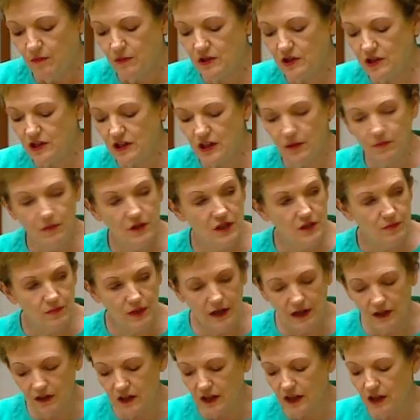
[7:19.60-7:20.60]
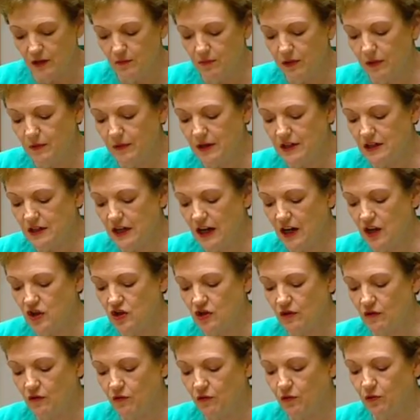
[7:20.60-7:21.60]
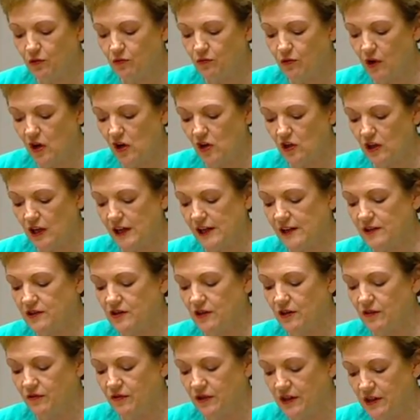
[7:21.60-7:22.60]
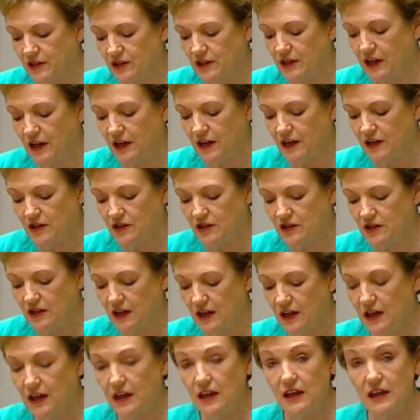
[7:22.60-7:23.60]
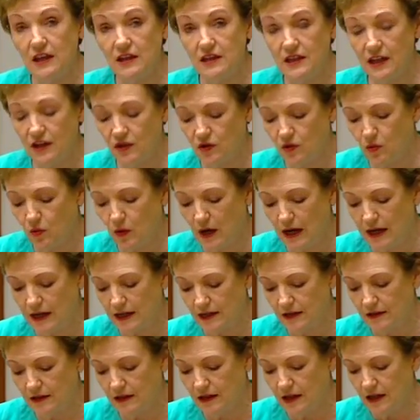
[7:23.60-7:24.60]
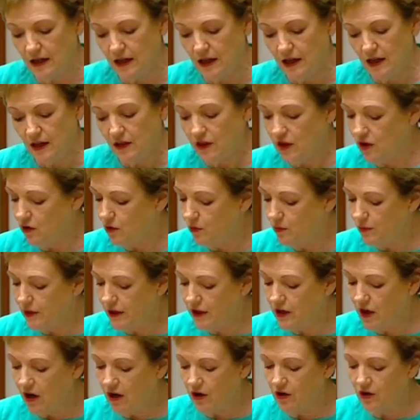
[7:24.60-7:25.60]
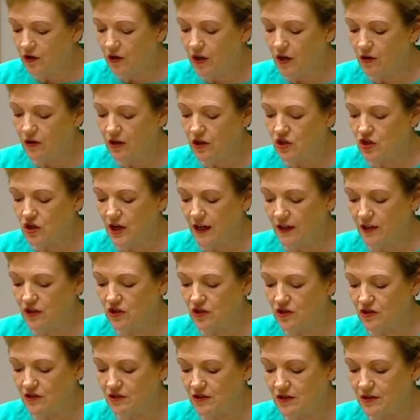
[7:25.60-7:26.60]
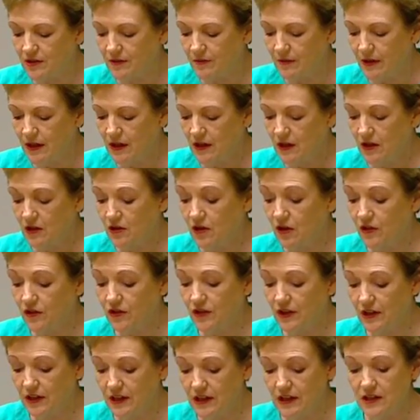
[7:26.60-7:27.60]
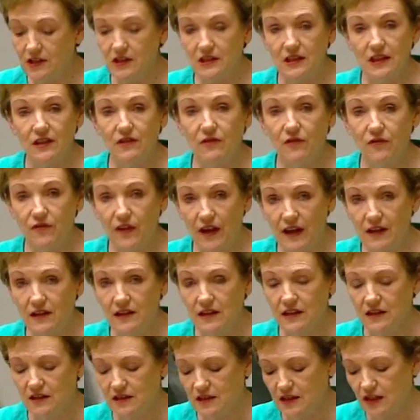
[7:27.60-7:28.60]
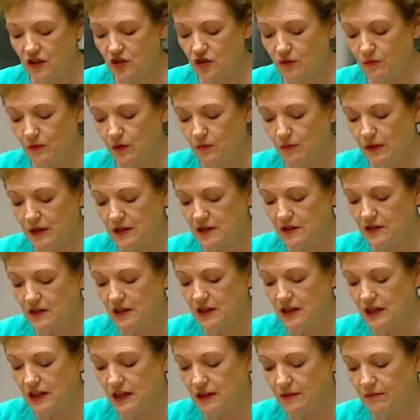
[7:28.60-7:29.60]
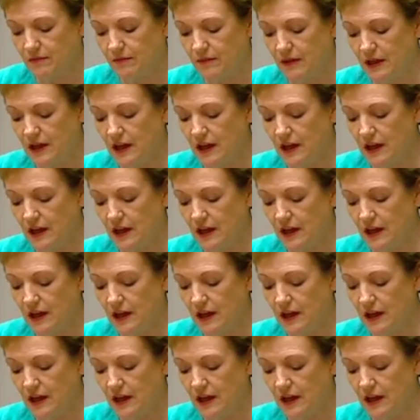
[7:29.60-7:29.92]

Mr Deputy Speaker, the implementation and full rollout of the NDIS is underway. There will be ongoing challenges, not the least in funding such a momentous scheme,